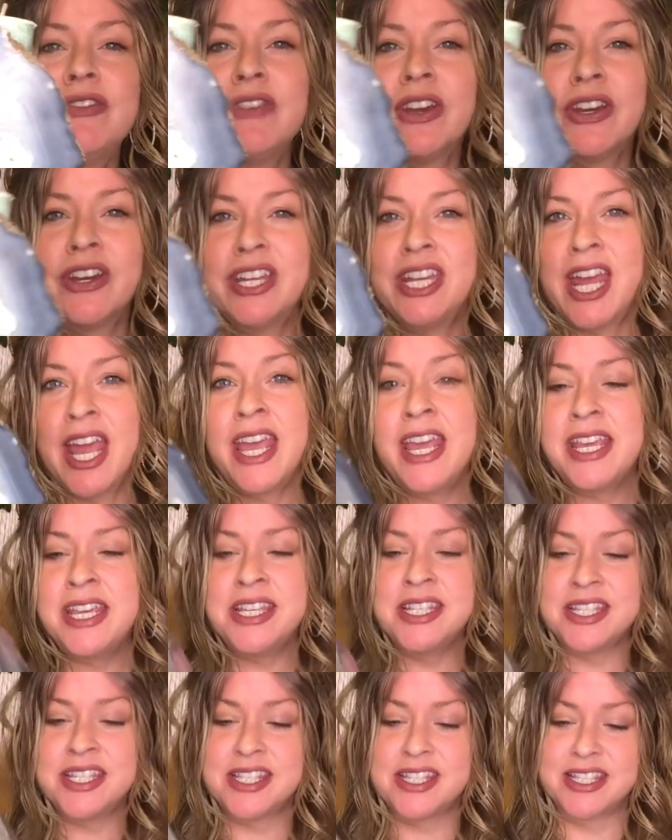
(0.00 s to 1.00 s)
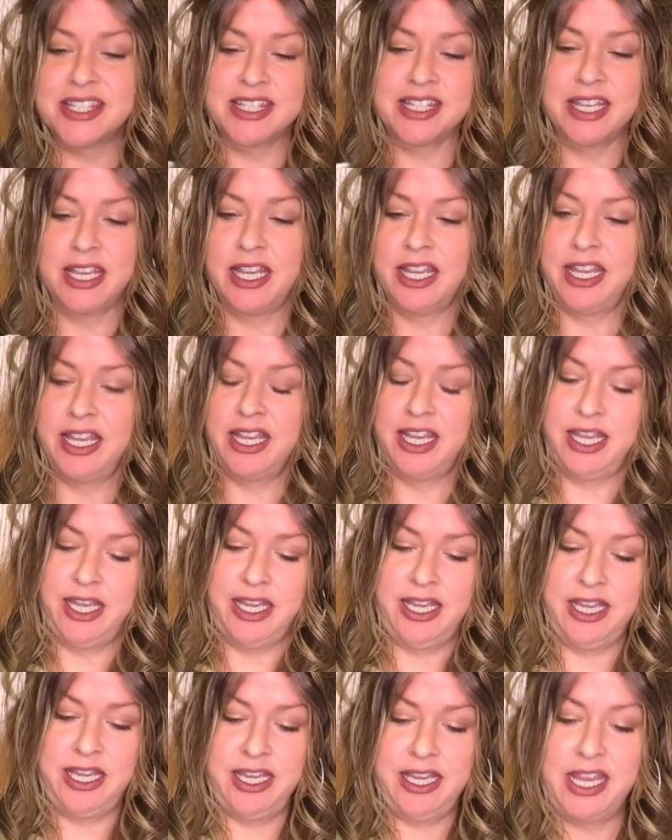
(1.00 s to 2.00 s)
Very nice.
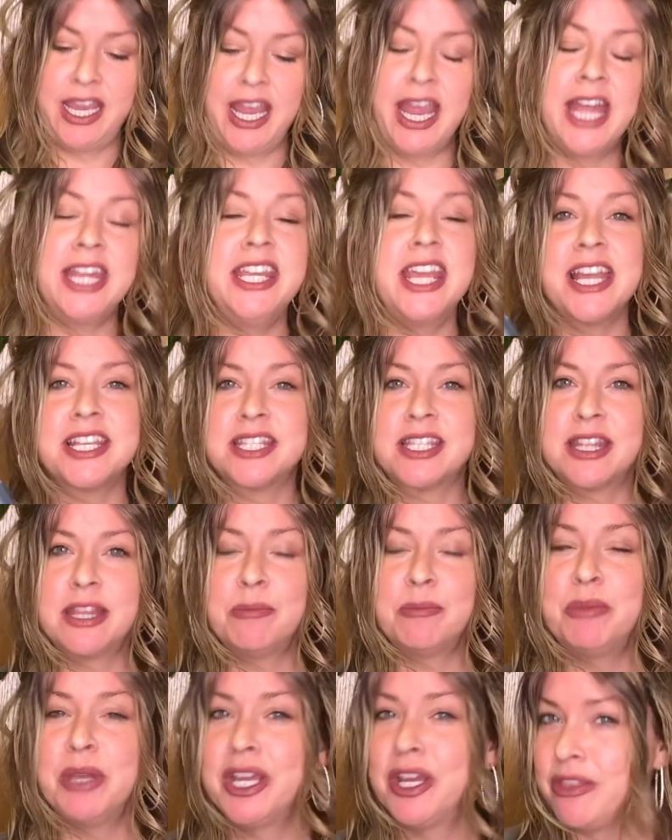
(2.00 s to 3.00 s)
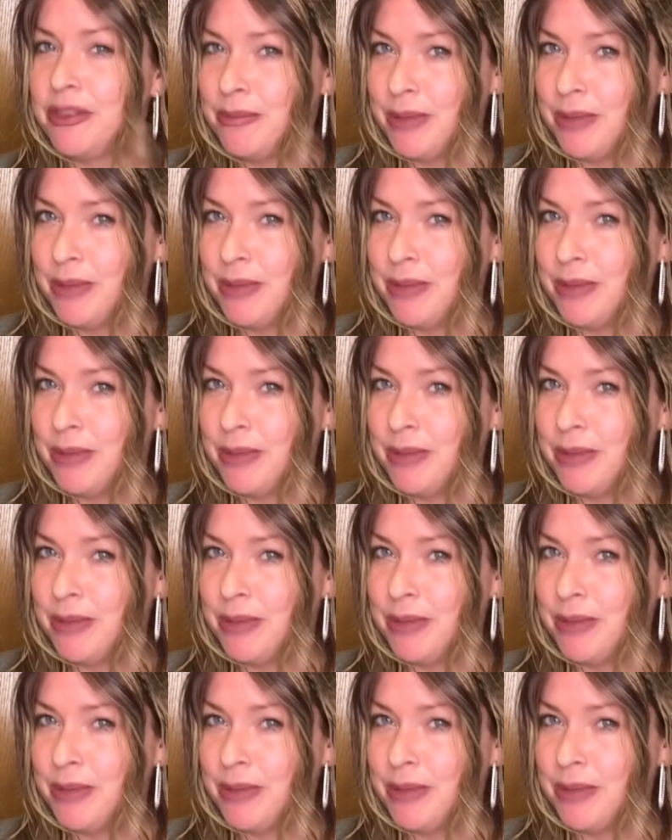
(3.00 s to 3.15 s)
And yes, the bigger